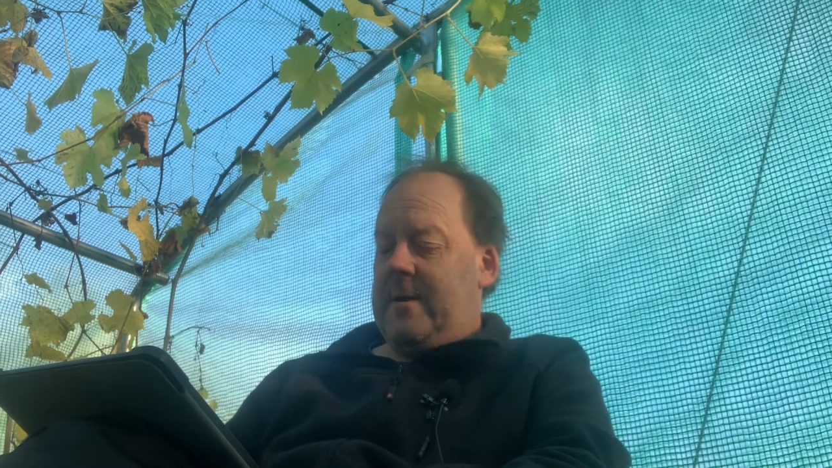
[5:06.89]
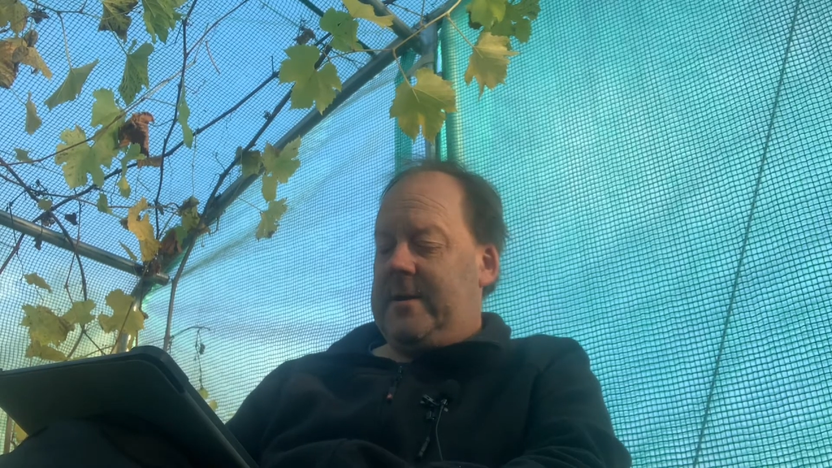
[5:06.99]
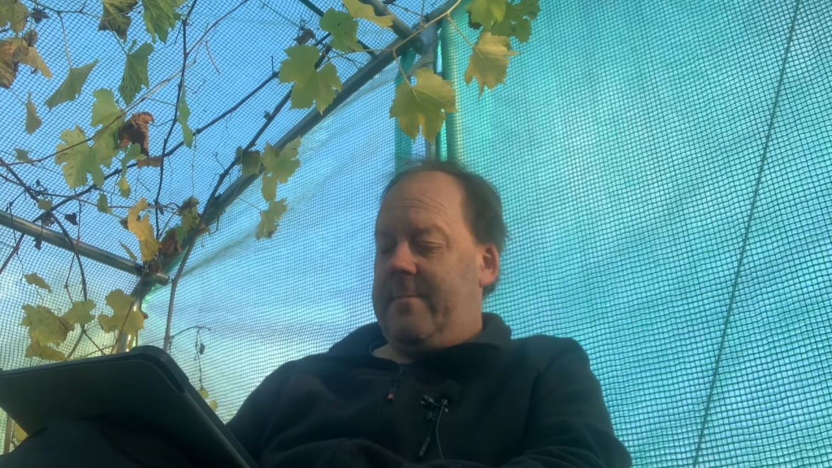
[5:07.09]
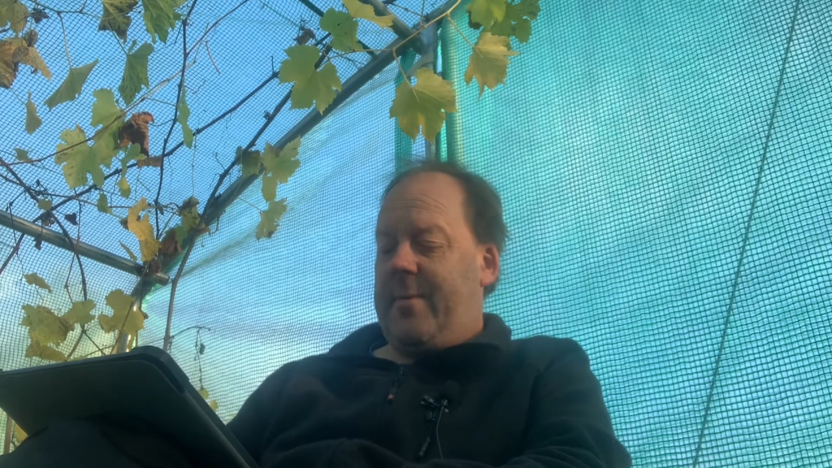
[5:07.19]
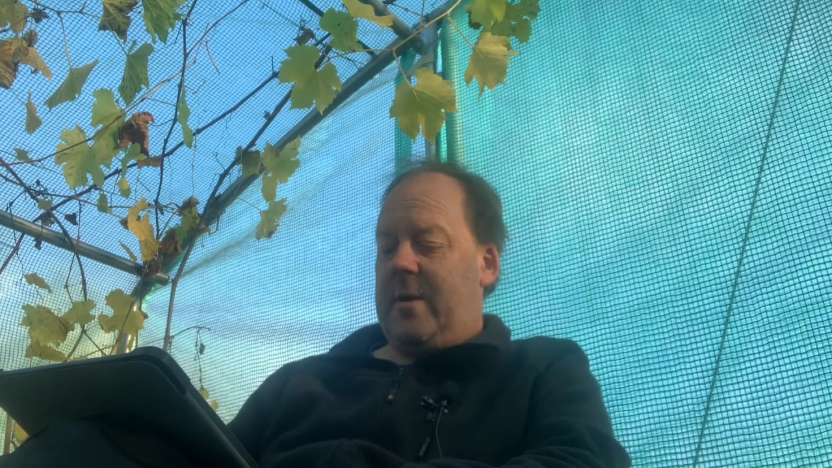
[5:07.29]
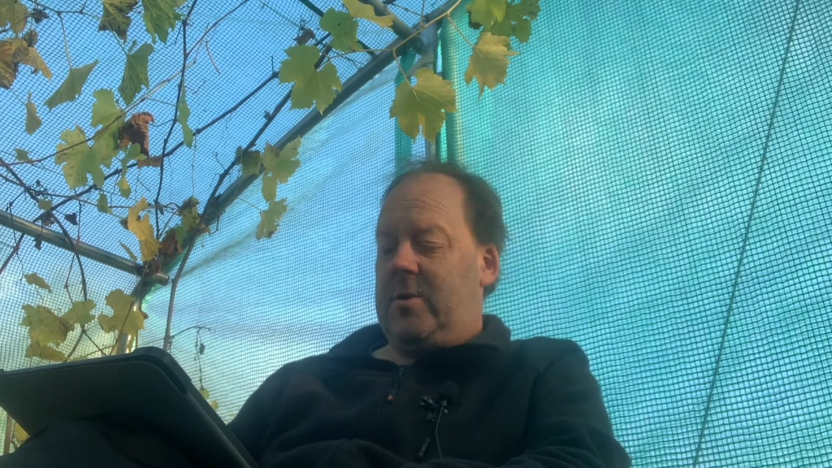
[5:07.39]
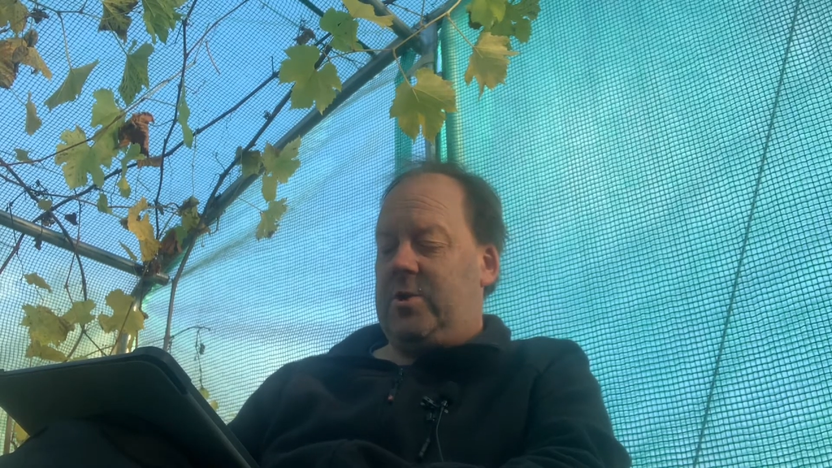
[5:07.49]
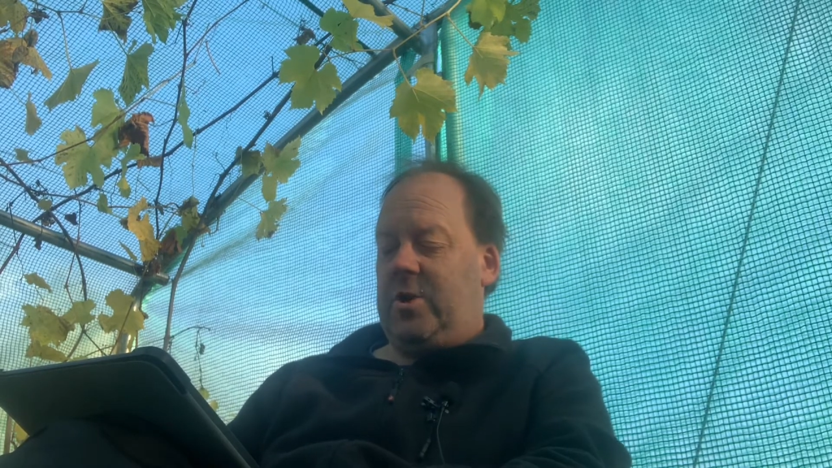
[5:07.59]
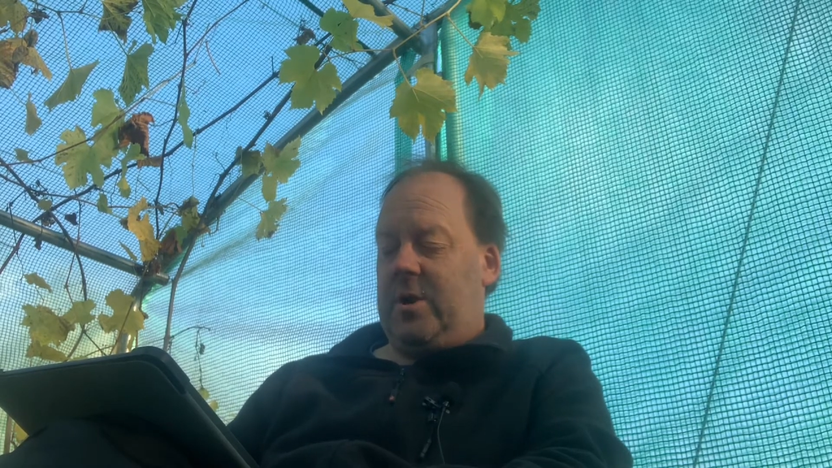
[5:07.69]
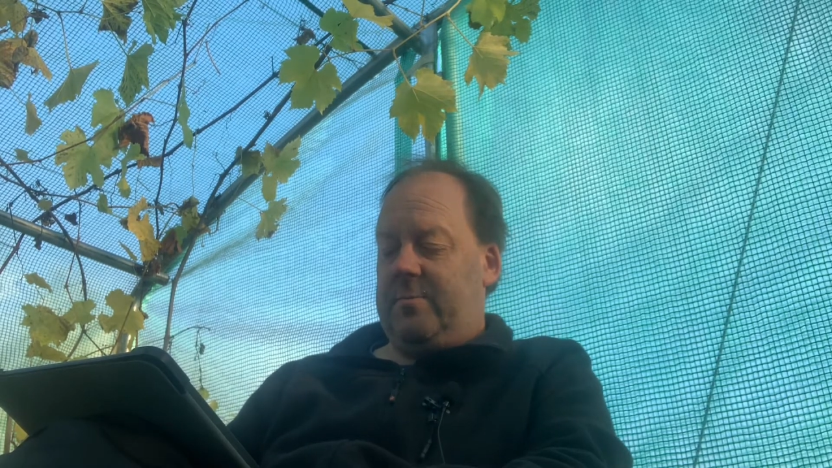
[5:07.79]
£10 of
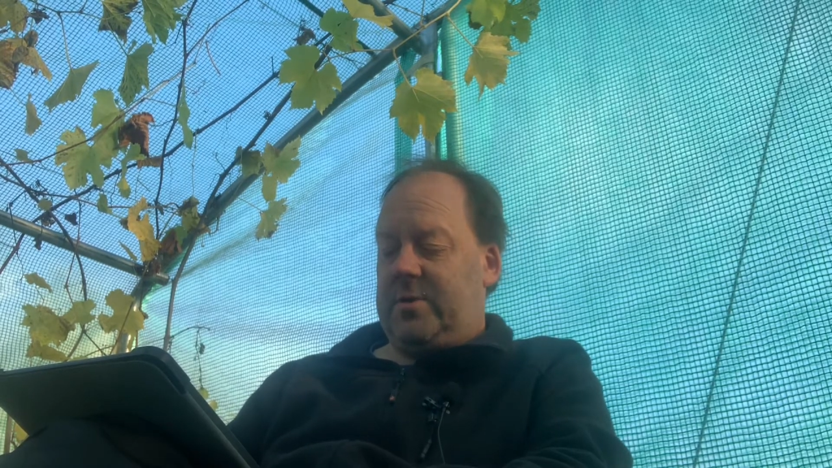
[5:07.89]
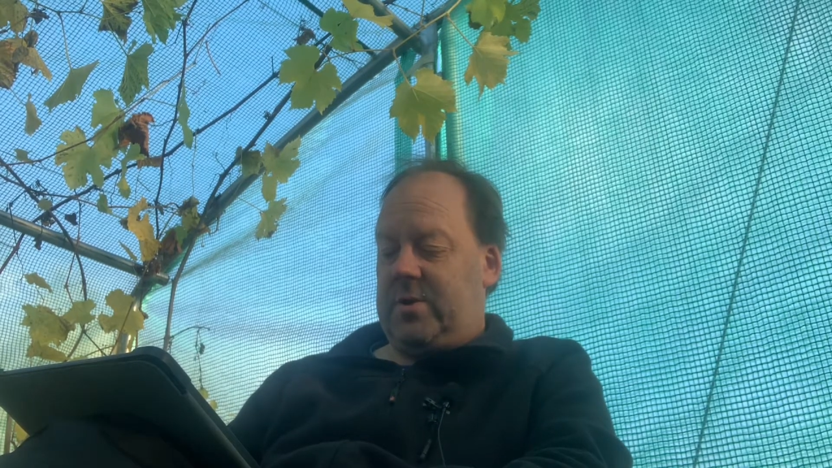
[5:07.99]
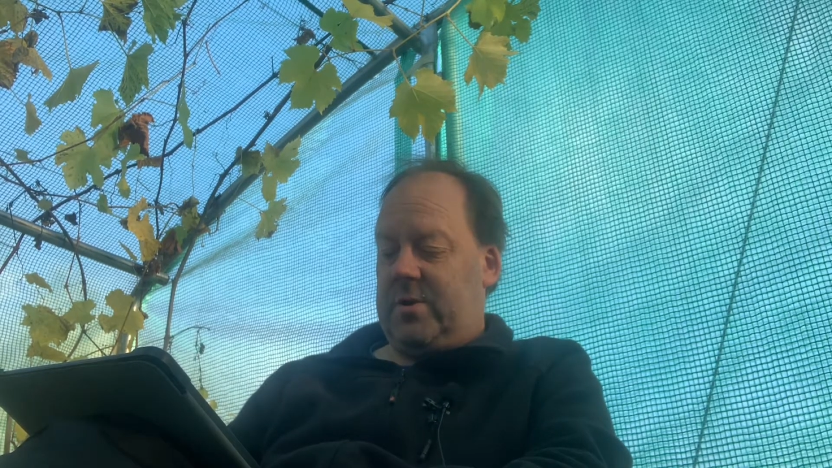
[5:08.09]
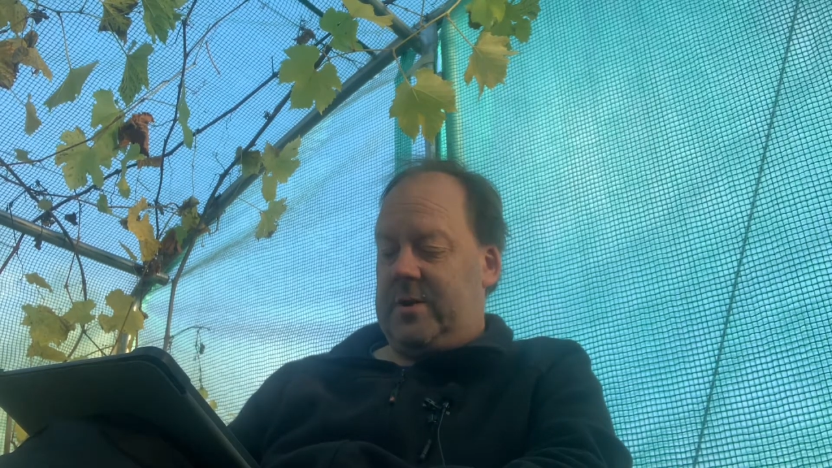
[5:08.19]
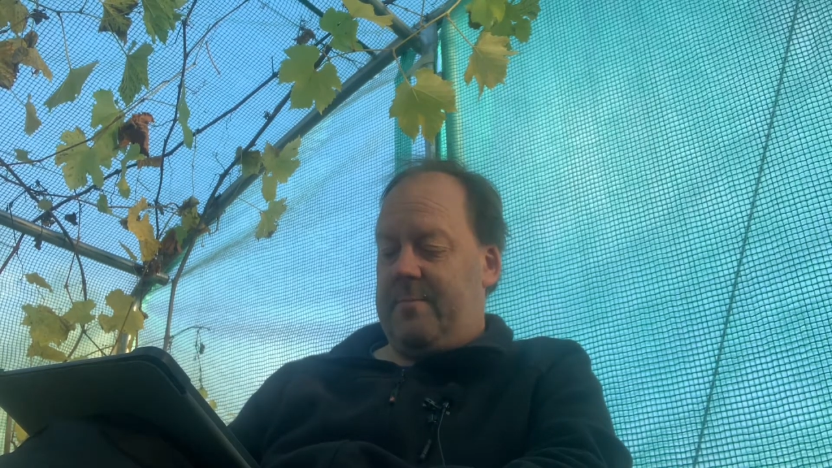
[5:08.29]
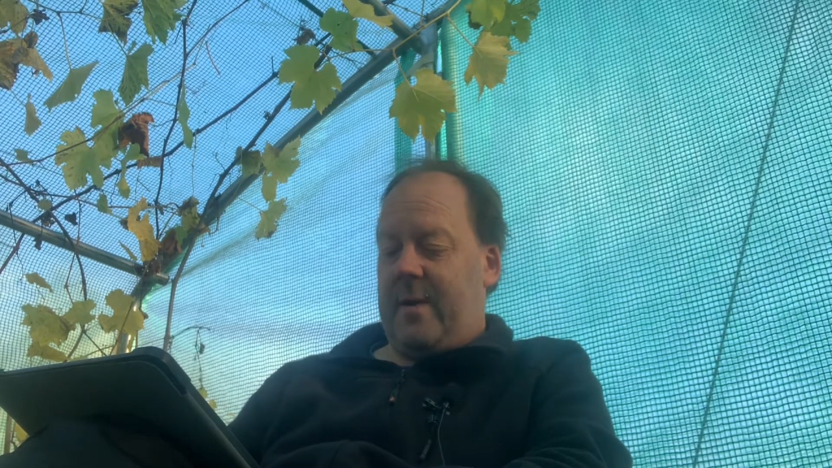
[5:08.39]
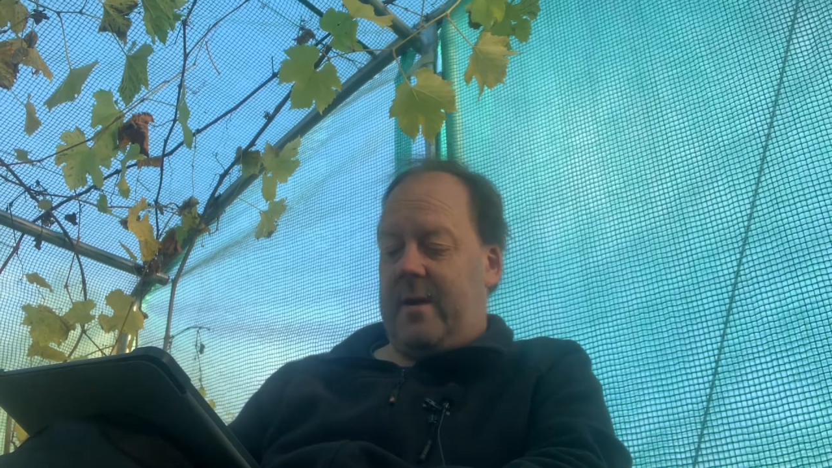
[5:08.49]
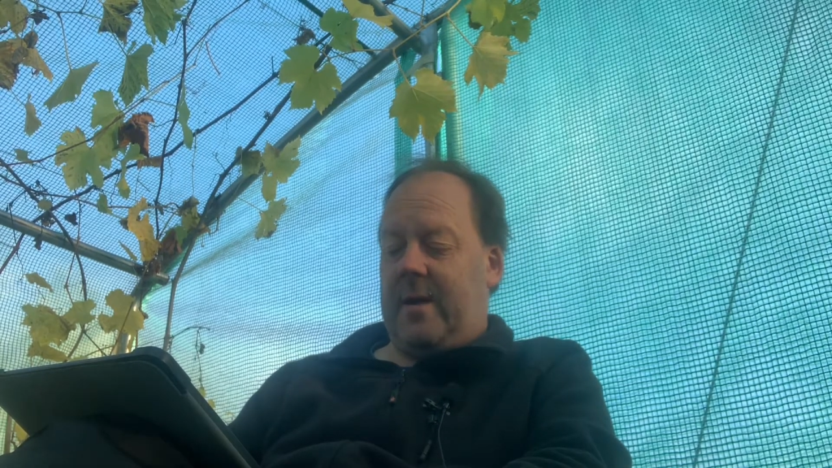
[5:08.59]
turnips, £13